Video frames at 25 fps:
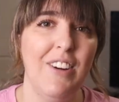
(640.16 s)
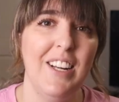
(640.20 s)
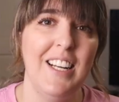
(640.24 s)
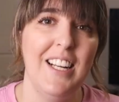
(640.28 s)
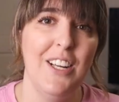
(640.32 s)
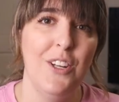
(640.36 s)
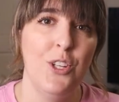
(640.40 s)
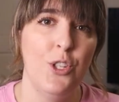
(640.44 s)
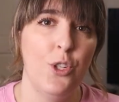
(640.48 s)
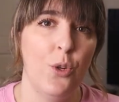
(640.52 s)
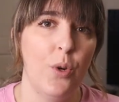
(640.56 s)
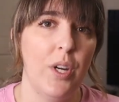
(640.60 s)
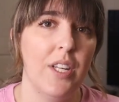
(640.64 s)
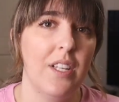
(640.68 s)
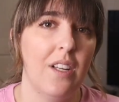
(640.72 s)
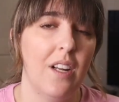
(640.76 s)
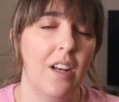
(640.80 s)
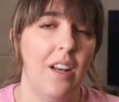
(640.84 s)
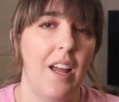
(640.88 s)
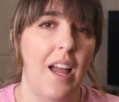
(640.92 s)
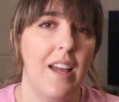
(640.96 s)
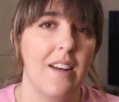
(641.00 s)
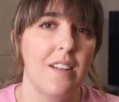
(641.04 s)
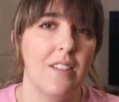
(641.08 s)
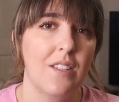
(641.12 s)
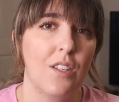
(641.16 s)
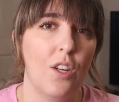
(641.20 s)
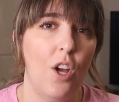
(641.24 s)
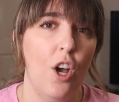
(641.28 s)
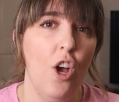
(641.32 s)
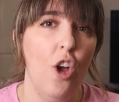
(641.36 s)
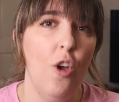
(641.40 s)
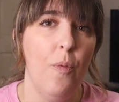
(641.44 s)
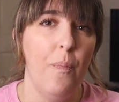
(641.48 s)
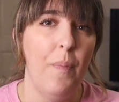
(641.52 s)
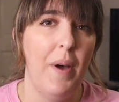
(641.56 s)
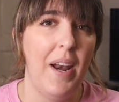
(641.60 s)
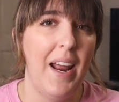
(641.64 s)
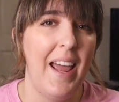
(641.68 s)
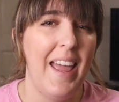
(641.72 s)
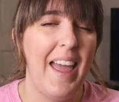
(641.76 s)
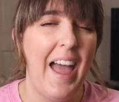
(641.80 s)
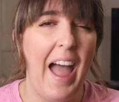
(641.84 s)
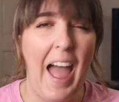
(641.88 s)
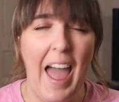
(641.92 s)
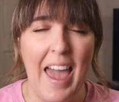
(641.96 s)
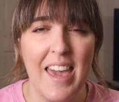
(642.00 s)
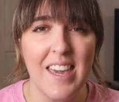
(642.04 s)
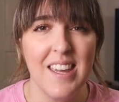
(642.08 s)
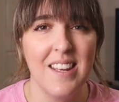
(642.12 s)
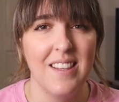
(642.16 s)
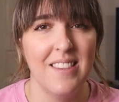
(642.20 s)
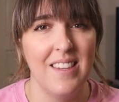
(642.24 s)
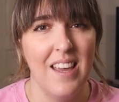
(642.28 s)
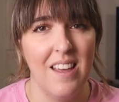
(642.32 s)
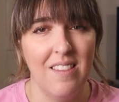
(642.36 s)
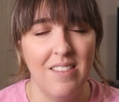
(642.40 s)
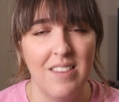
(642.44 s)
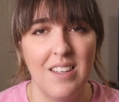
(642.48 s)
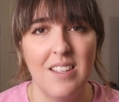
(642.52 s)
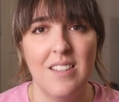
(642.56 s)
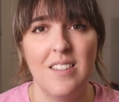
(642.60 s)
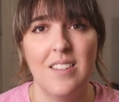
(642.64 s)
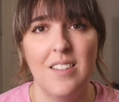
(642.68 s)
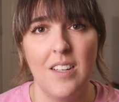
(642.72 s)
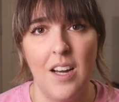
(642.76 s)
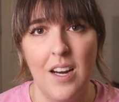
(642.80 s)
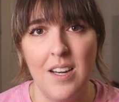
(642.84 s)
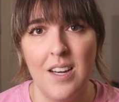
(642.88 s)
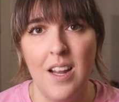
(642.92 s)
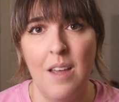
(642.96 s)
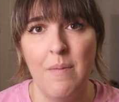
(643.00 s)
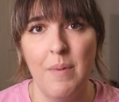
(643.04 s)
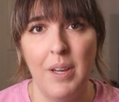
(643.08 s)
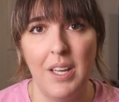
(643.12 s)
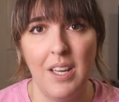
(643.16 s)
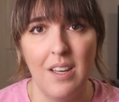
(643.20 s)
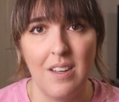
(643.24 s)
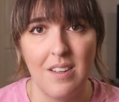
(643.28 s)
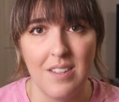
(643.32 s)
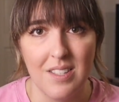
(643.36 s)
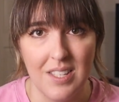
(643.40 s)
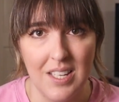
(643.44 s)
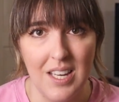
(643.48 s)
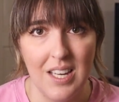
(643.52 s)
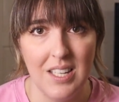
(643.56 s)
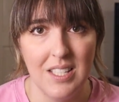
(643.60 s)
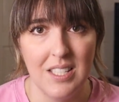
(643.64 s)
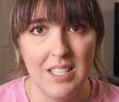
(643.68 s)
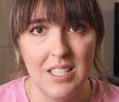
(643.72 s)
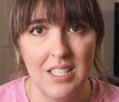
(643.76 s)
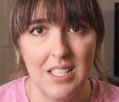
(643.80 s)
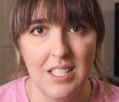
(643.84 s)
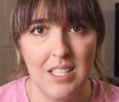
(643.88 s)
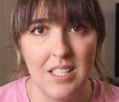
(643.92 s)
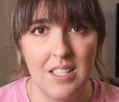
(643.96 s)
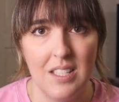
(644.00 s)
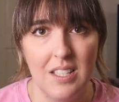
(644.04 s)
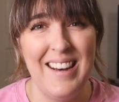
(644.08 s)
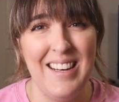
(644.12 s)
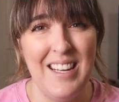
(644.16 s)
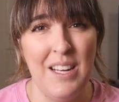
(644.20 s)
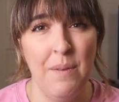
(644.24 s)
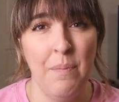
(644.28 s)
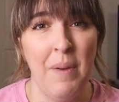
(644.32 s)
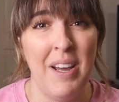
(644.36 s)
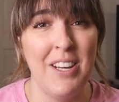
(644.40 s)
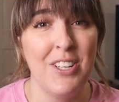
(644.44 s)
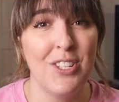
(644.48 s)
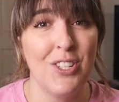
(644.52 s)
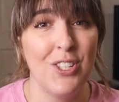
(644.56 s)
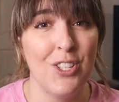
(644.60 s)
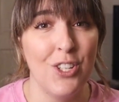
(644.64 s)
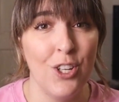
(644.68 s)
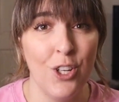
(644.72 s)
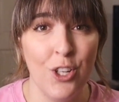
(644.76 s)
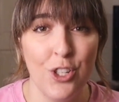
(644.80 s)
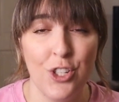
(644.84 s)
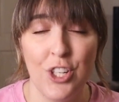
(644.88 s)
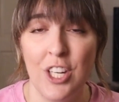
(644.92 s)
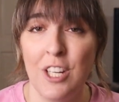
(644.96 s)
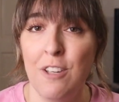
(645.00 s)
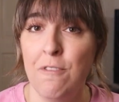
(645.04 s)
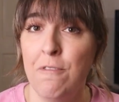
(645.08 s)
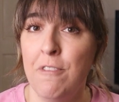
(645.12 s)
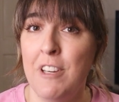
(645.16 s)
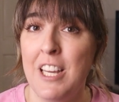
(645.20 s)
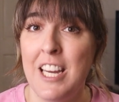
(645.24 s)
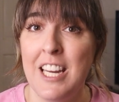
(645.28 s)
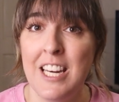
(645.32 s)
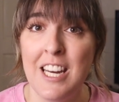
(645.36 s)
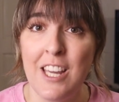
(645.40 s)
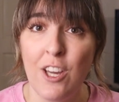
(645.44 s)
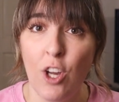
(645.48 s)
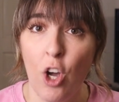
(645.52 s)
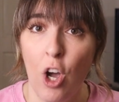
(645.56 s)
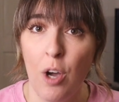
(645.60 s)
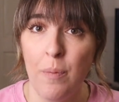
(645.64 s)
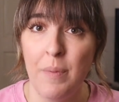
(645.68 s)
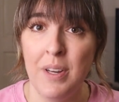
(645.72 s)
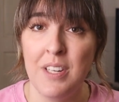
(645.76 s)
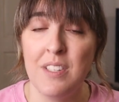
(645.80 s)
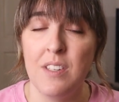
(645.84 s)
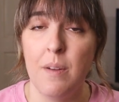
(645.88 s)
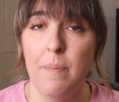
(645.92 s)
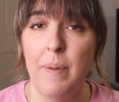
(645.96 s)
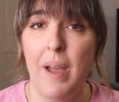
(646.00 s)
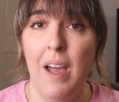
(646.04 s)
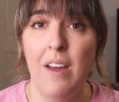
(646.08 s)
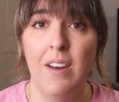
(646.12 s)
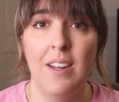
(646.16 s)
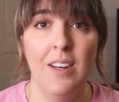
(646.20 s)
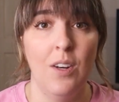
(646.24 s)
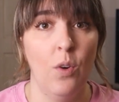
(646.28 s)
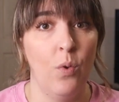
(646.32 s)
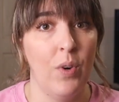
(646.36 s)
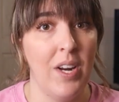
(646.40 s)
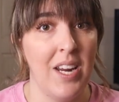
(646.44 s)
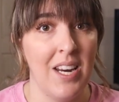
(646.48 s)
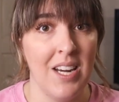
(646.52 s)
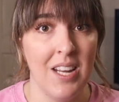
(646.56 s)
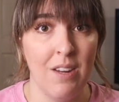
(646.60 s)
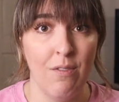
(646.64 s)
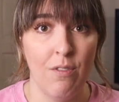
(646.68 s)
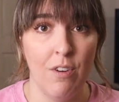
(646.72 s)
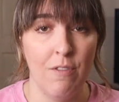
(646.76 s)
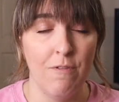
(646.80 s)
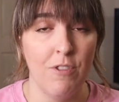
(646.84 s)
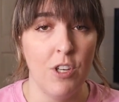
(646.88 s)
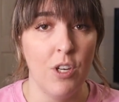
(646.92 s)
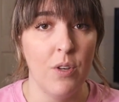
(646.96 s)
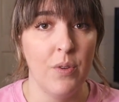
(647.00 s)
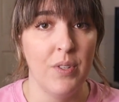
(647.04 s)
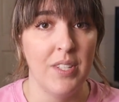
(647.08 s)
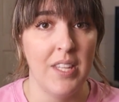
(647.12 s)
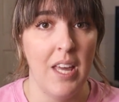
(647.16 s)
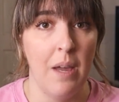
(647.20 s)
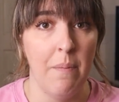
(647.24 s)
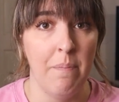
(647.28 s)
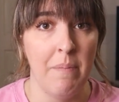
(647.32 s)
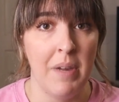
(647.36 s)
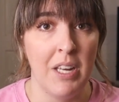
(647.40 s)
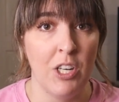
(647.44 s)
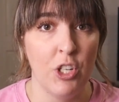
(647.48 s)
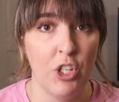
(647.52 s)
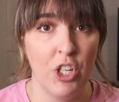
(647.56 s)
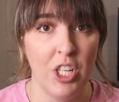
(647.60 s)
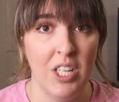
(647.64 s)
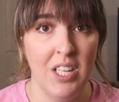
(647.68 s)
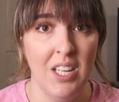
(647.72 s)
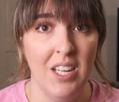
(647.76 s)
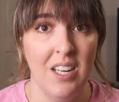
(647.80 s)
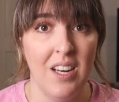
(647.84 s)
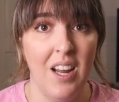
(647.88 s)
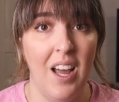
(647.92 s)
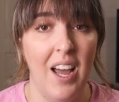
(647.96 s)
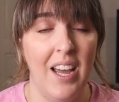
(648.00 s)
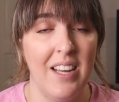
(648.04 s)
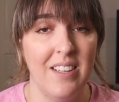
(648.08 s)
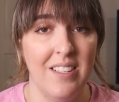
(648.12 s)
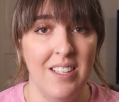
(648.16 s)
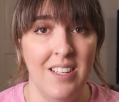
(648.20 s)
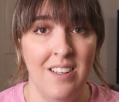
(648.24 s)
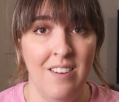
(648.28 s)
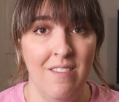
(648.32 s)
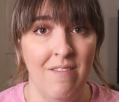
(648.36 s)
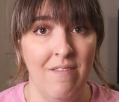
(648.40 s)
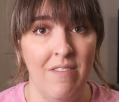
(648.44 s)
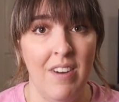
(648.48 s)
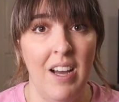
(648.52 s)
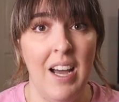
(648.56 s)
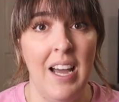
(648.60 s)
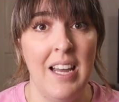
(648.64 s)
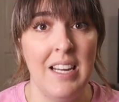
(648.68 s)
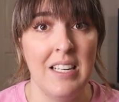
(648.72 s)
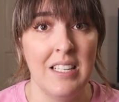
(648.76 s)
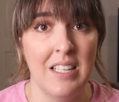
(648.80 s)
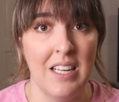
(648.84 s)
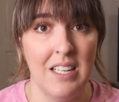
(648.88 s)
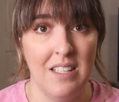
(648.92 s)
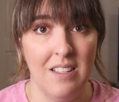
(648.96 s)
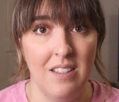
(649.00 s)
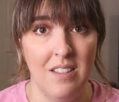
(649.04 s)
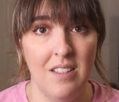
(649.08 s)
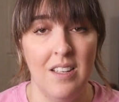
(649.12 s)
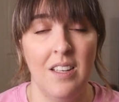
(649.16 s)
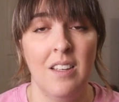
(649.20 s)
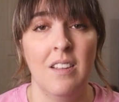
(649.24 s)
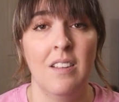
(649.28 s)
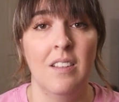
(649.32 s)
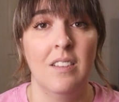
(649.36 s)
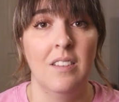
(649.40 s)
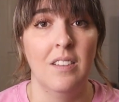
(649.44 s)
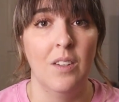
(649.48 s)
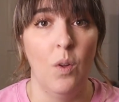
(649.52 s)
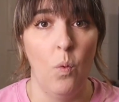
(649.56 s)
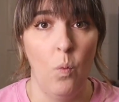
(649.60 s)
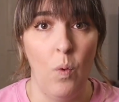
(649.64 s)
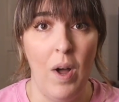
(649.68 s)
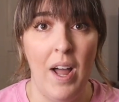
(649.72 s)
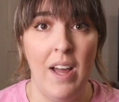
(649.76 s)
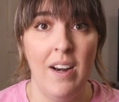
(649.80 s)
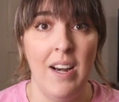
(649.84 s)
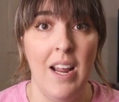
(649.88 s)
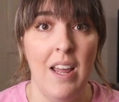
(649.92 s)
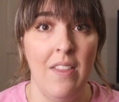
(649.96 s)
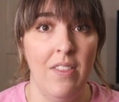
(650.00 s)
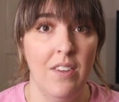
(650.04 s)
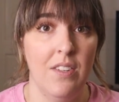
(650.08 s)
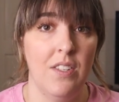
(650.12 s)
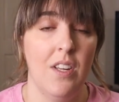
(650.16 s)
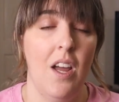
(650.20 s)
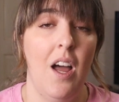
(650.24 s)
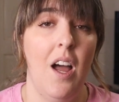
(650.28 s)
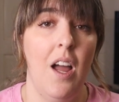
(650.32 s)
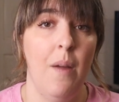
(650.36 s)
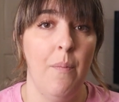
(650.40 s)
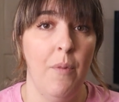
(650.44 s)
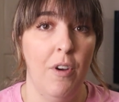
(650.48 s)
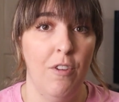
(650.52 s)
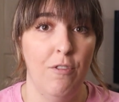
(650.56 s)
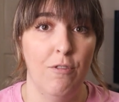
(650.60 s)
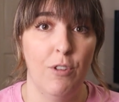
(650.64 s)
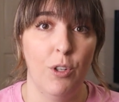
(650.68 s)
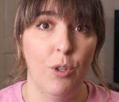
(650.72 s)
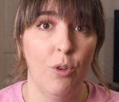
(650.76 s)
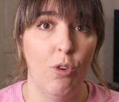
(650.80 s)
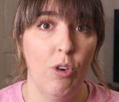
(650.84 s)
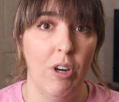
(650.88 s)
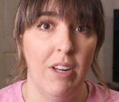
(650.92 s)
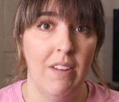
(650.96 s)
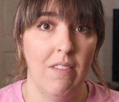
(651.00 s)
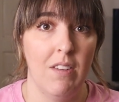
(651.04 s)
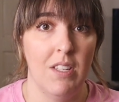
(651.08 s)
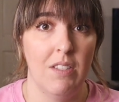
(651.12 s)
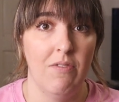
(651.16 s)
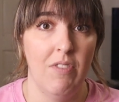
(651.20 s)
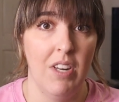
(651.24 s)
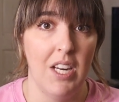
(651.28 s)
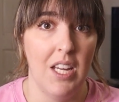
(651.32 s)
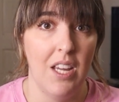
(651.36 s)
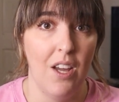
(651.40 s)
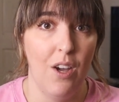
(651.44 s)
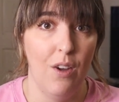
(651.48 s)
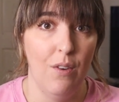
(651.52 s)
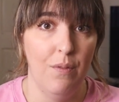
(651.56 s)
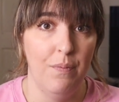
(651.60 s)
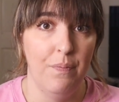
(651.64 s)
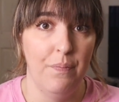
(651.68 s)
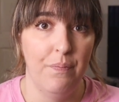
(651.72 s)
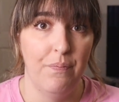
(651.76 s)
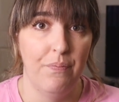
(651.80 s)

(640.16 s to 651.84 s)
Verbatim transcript: really enjoyed Kaleidoscope, but I hate that this dynamic exists. And in my searching for any comment about it or any reviews that mention it, I didn't find a single one at the time of recording this video